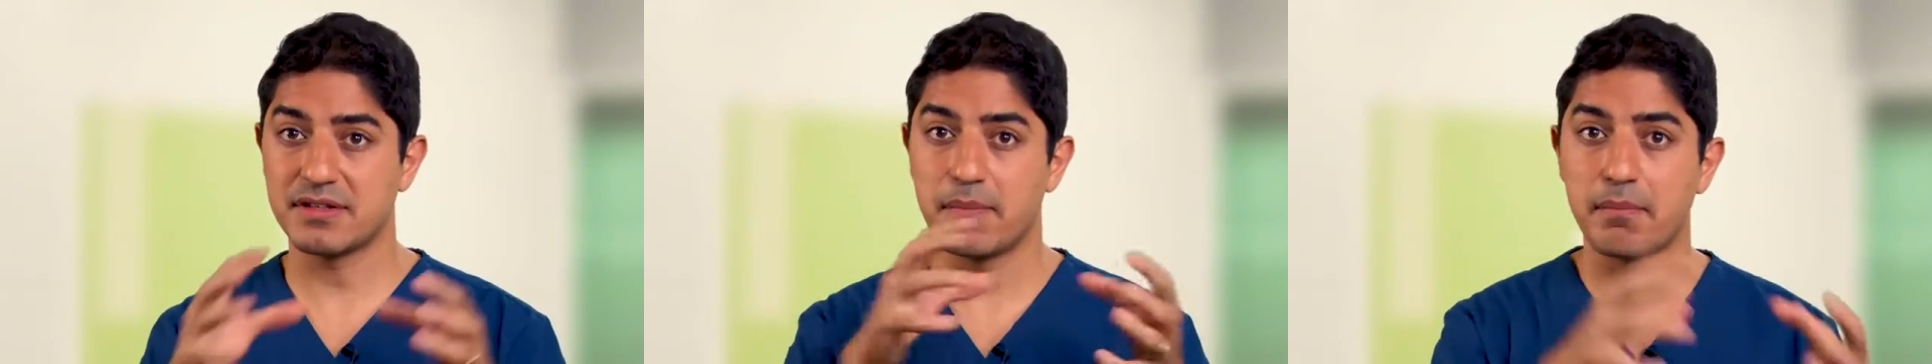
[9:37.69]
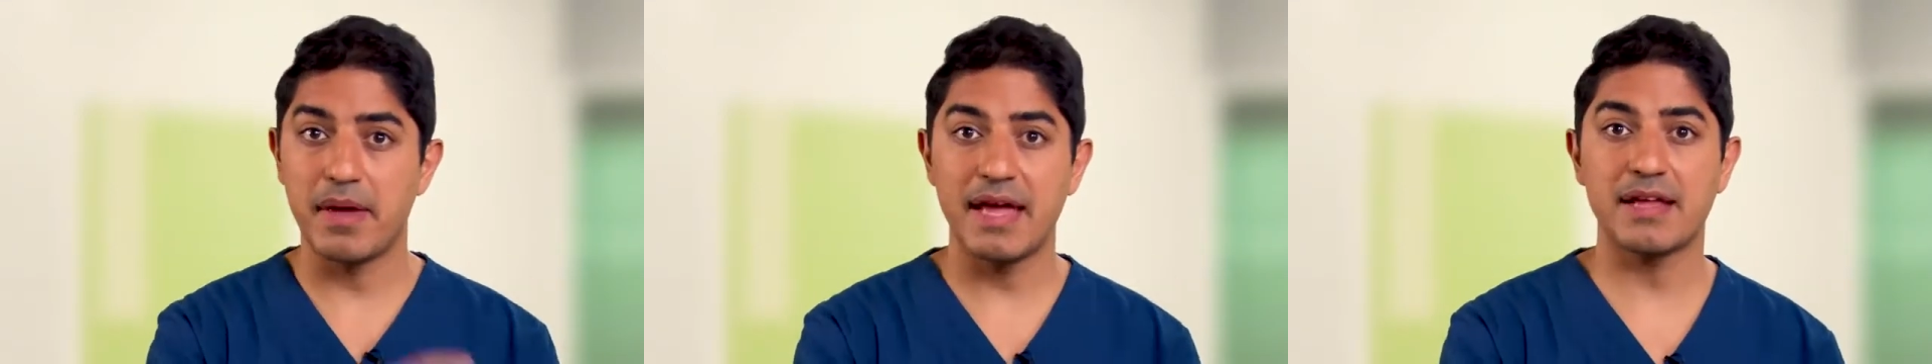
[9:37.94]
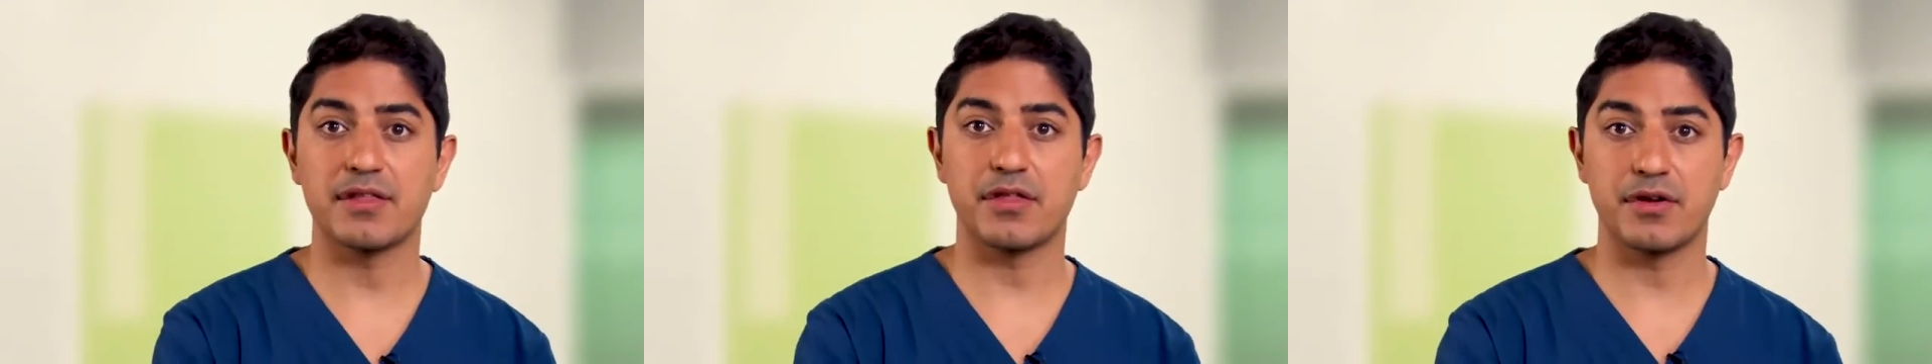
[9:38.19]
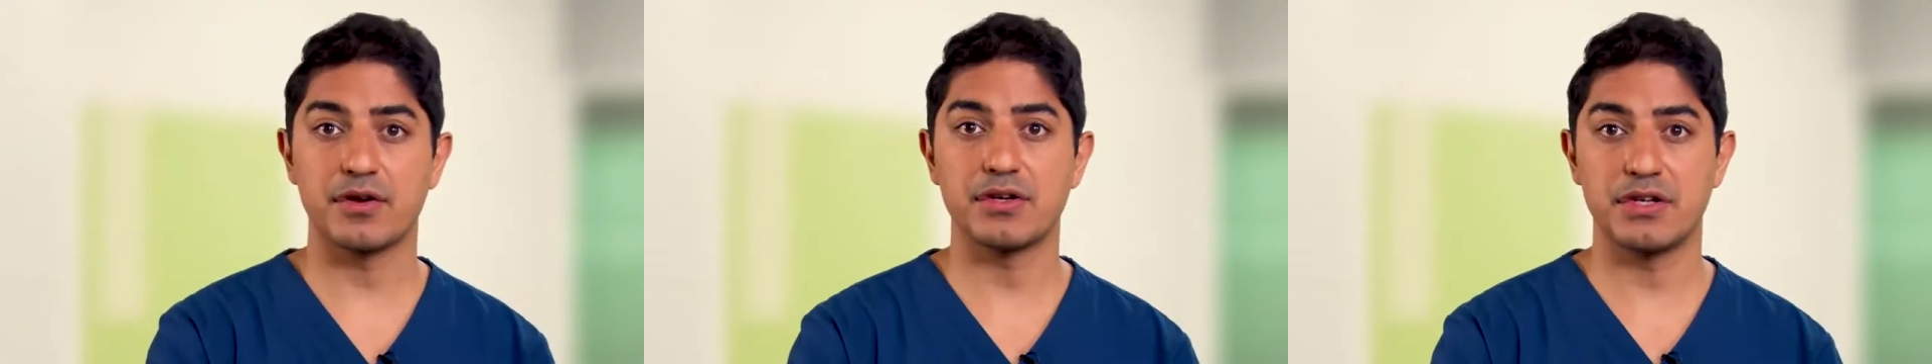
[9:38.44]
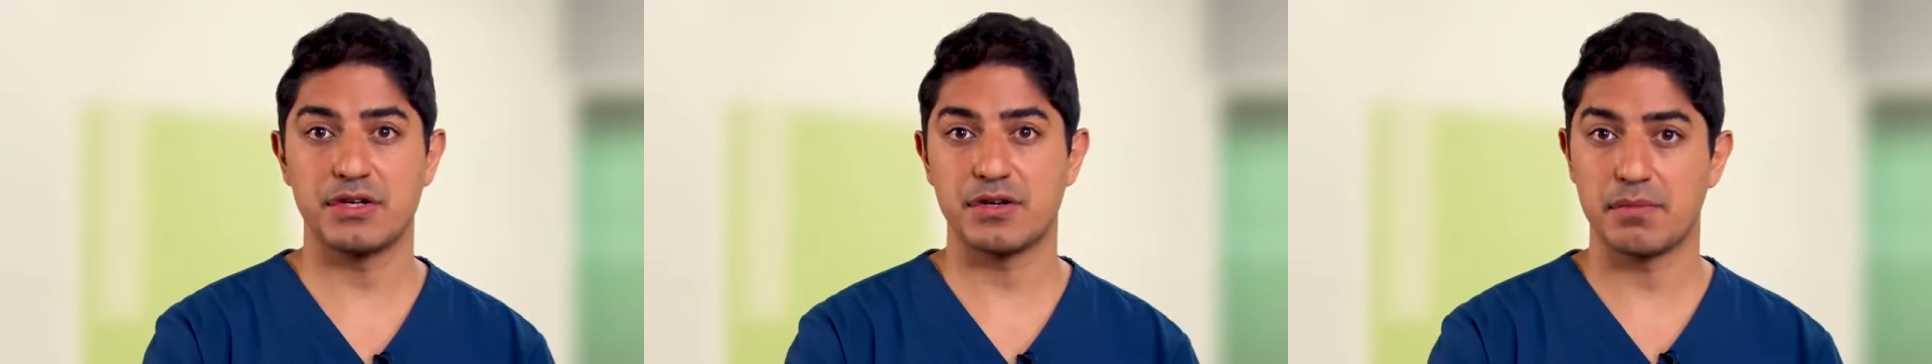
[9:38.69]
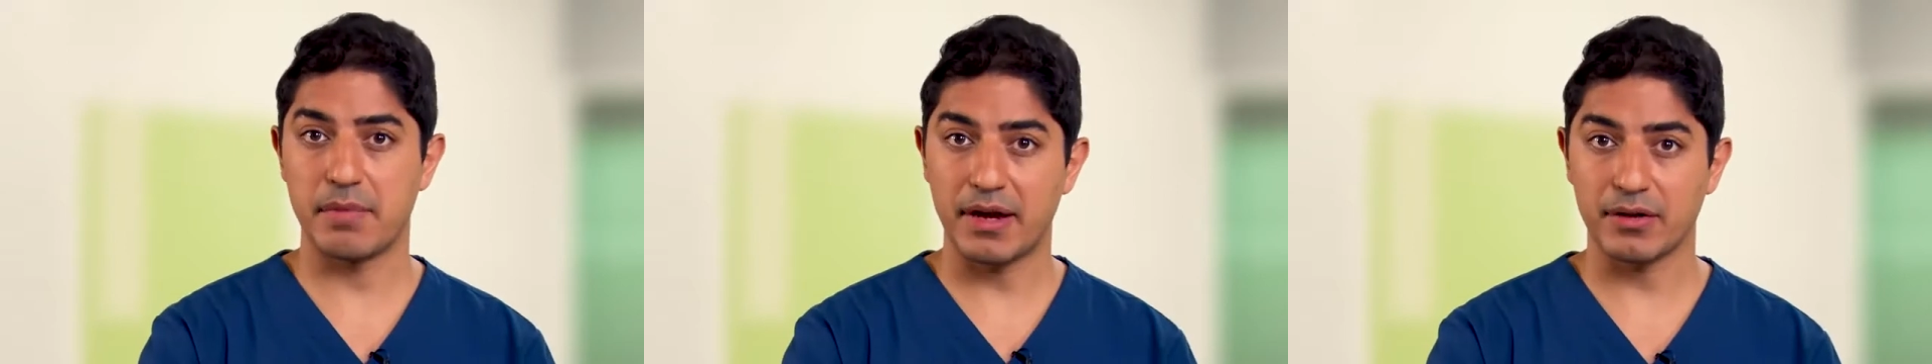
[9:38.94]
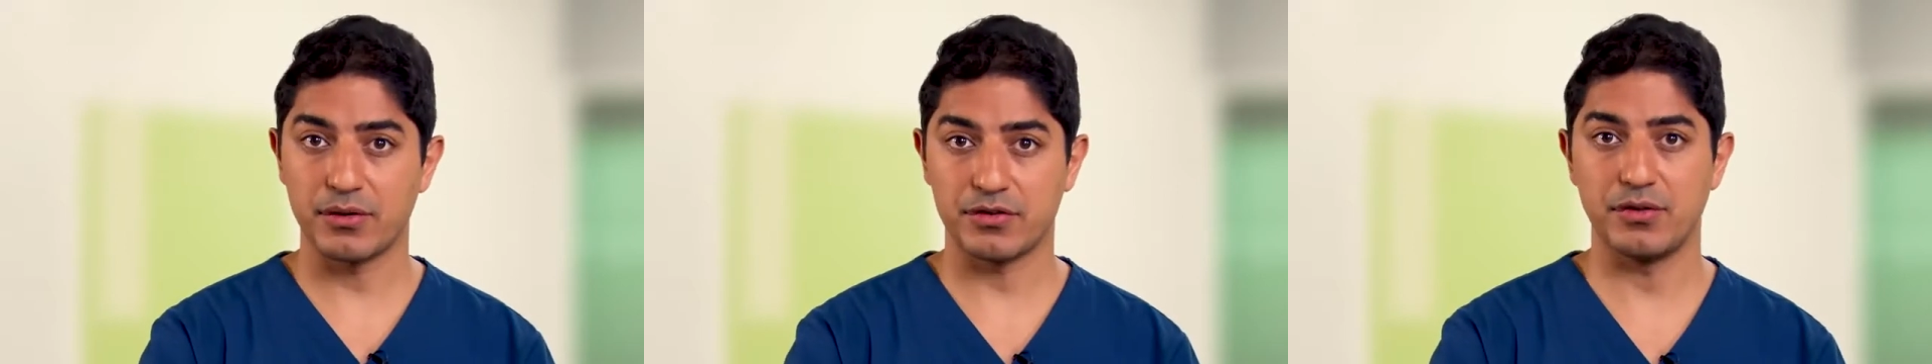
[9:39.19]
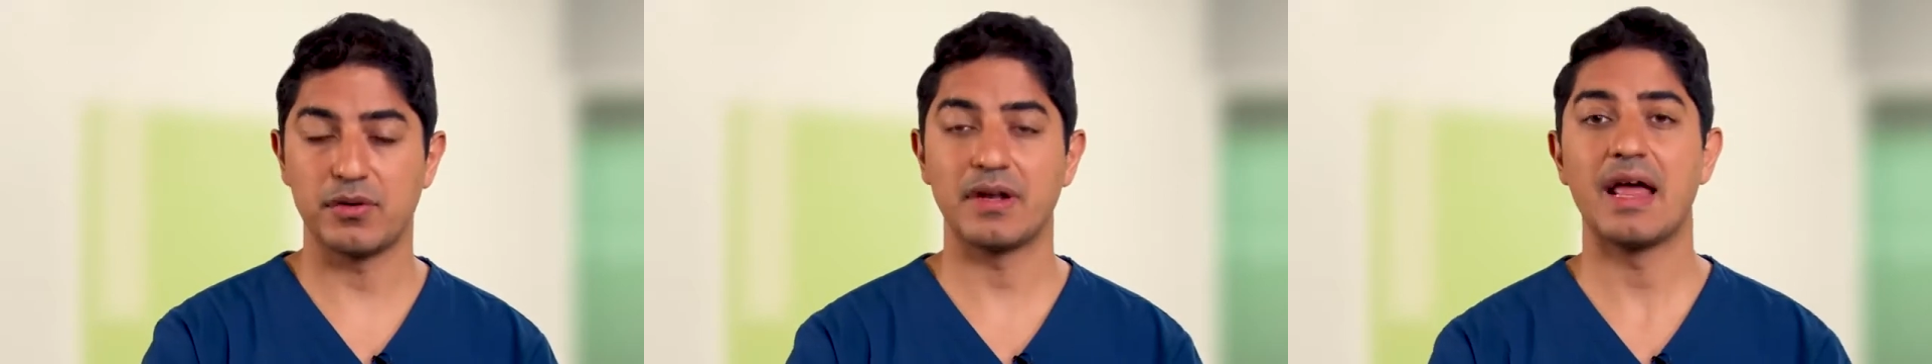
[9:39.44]
to make the third-year medical
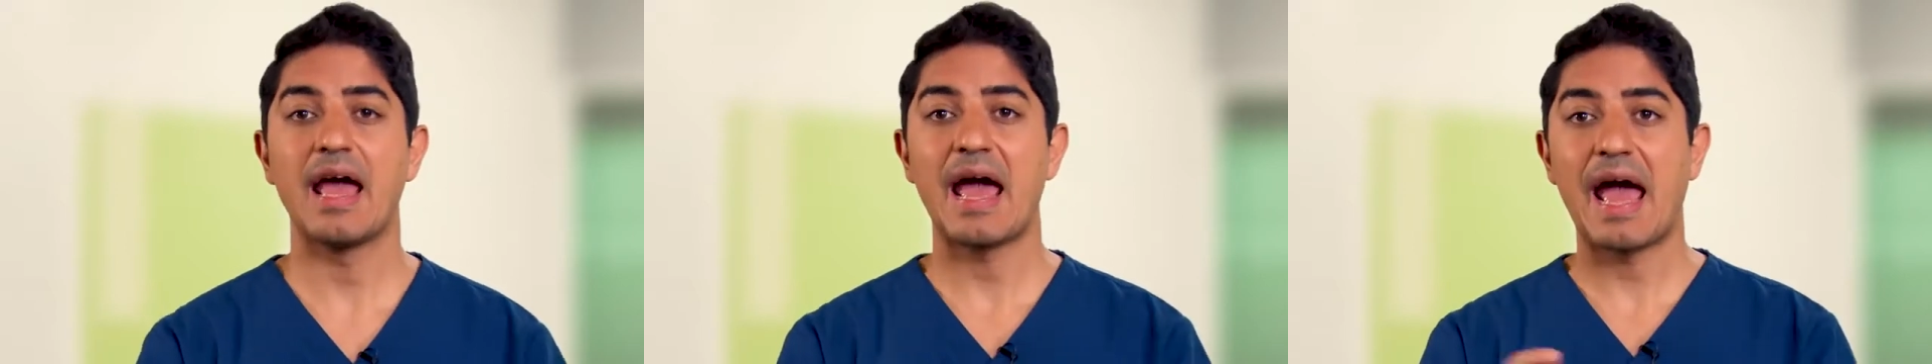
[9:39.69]
student